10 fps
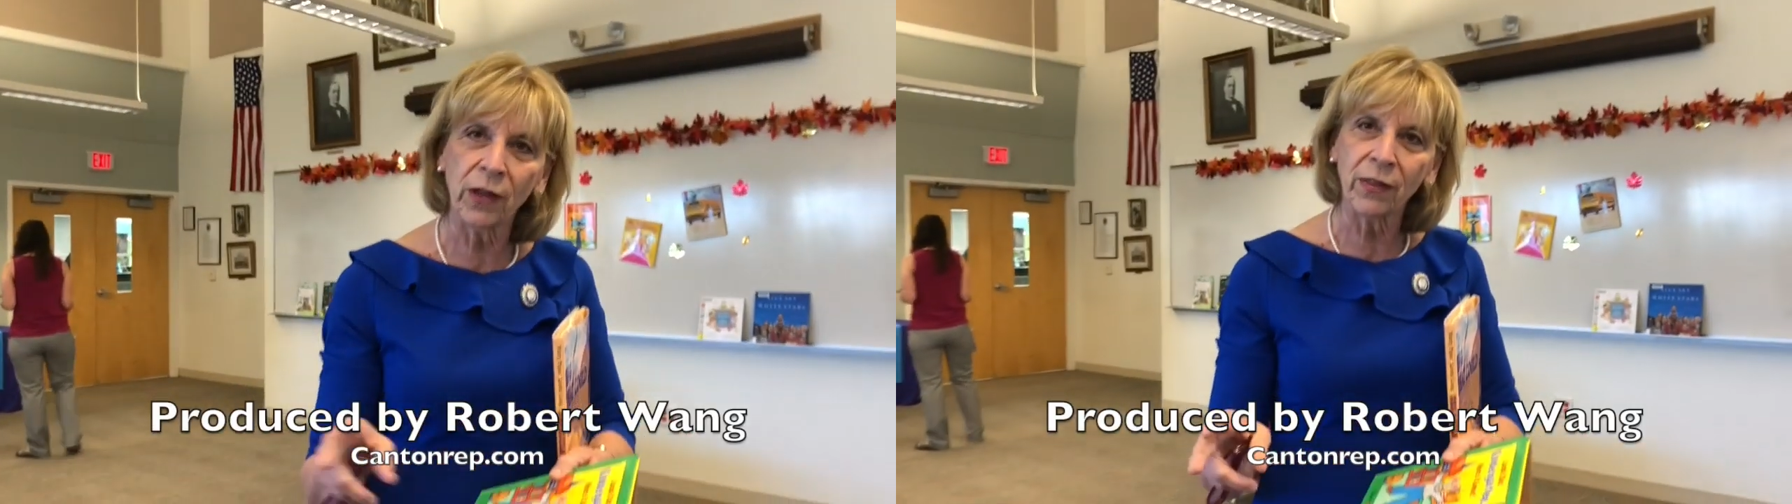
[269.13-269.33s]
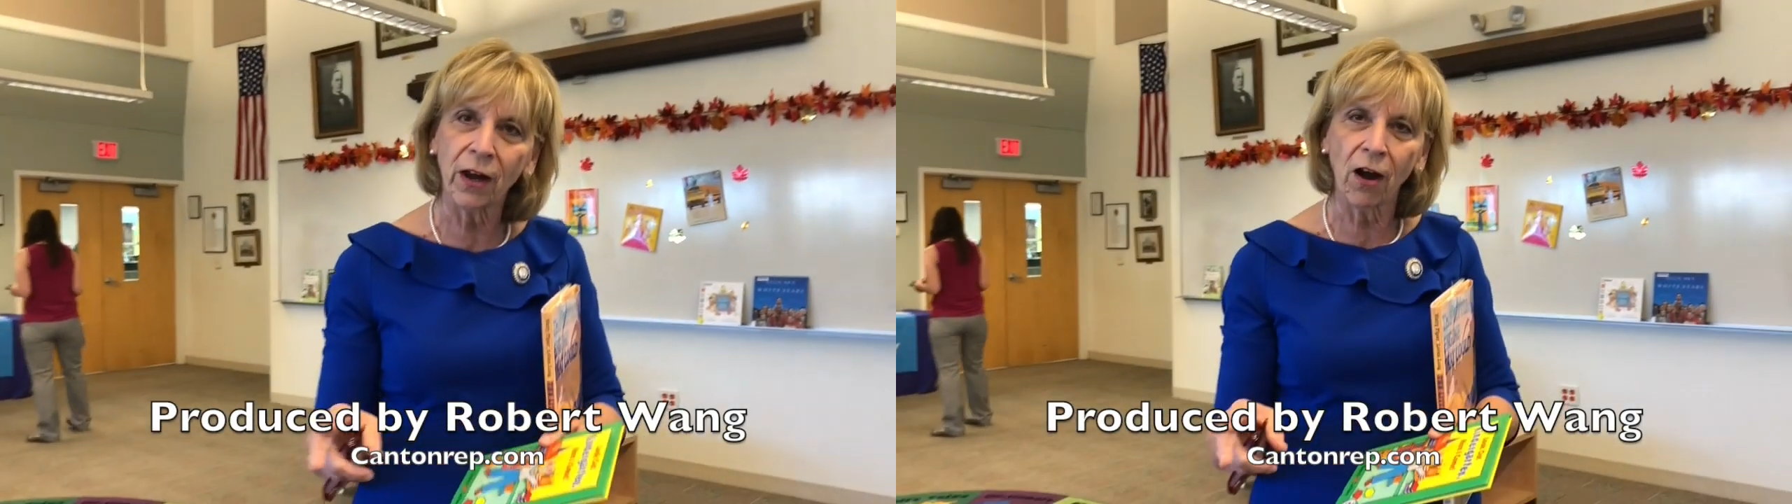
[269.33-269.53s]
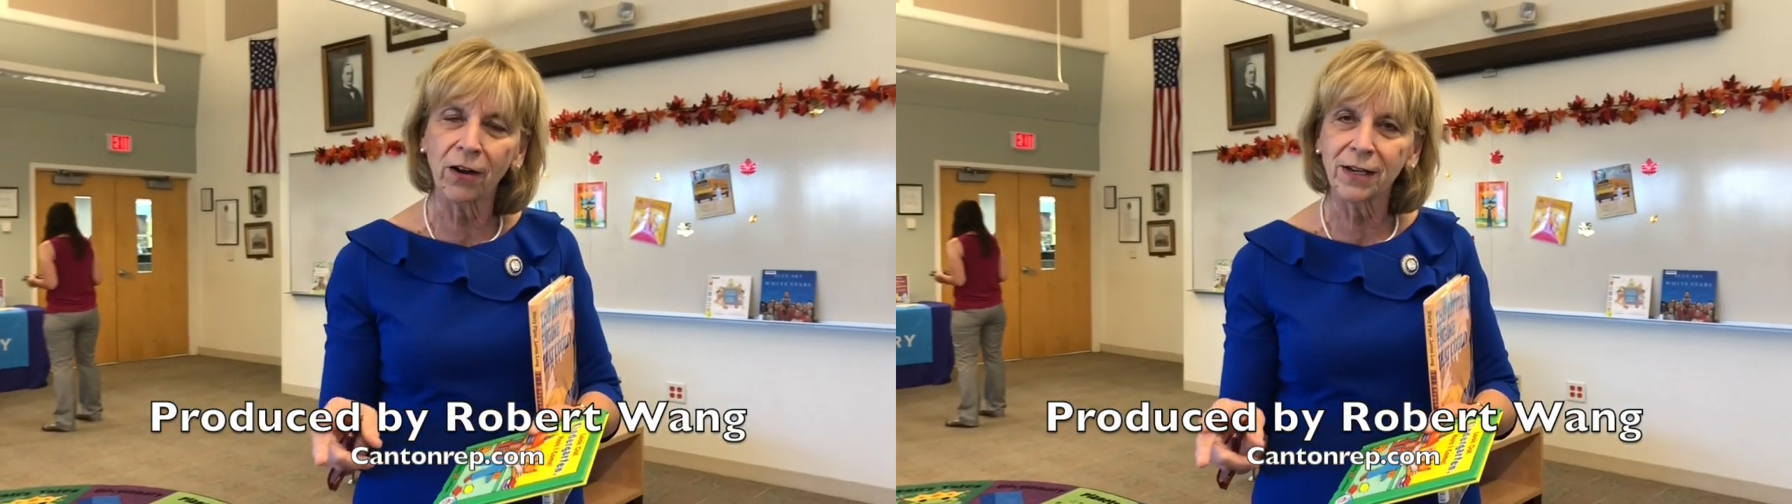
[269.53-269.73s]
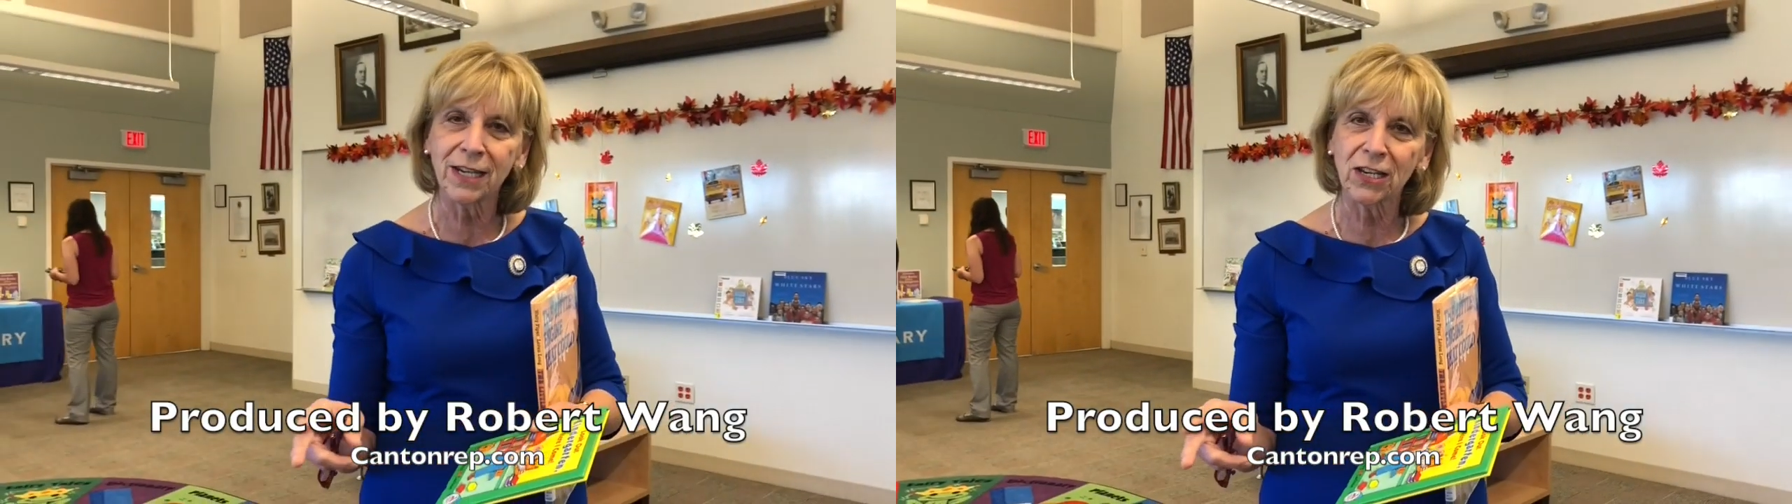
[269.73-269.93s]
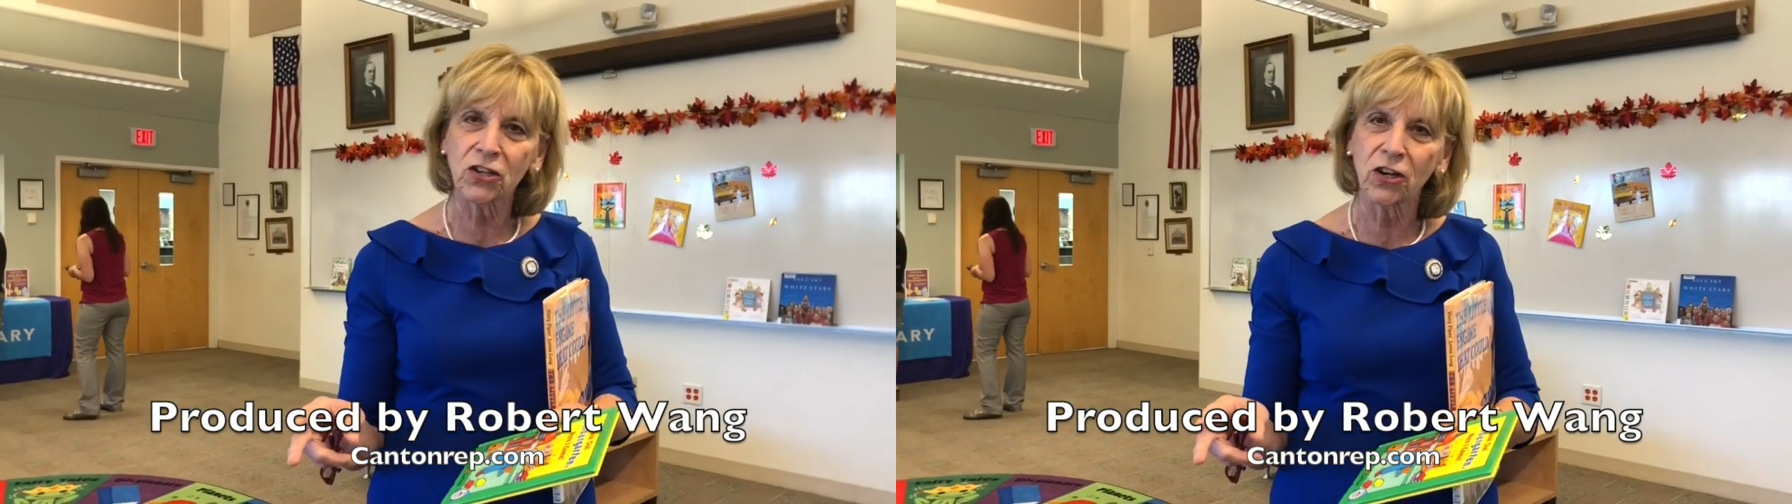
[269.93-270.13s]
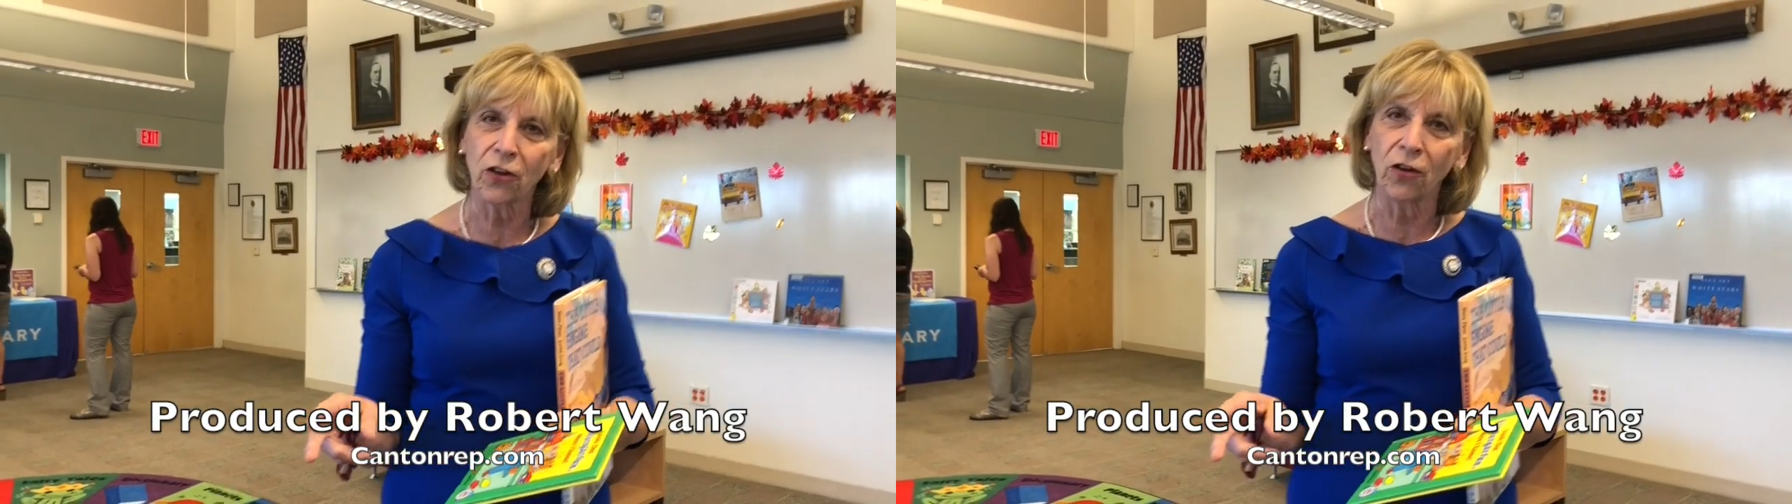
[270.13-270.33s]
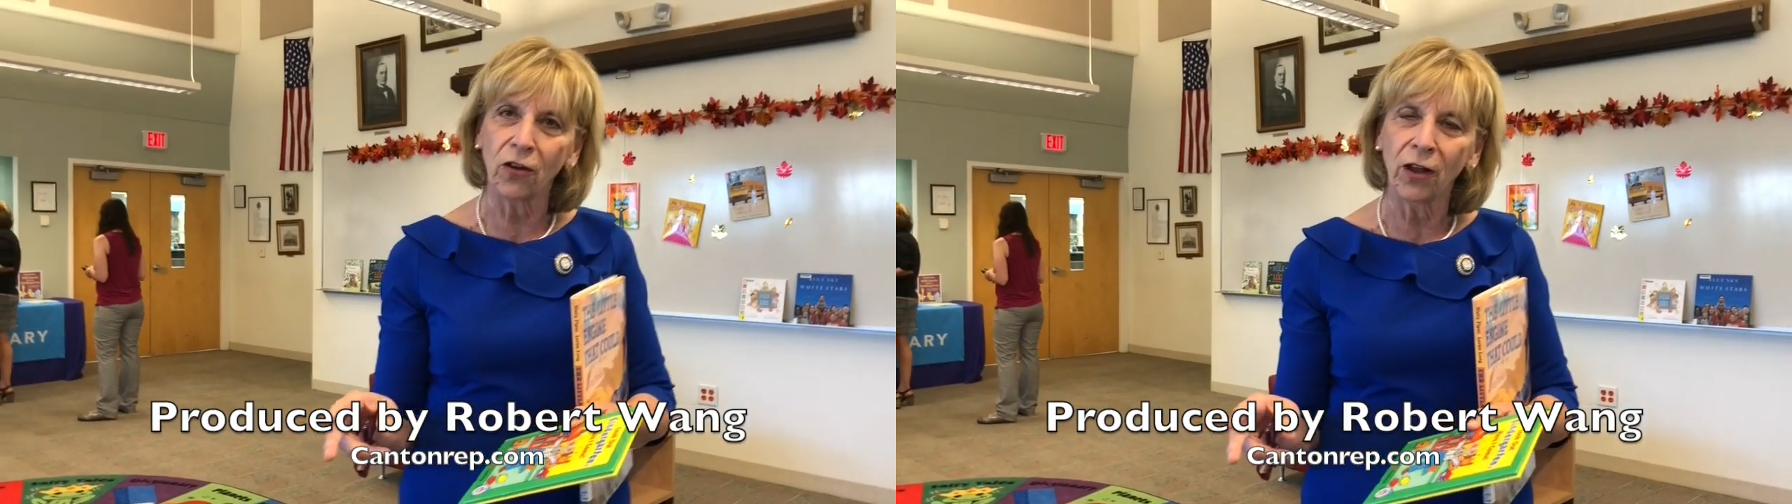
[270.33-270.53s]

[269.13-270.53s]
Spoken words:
that aren't digital,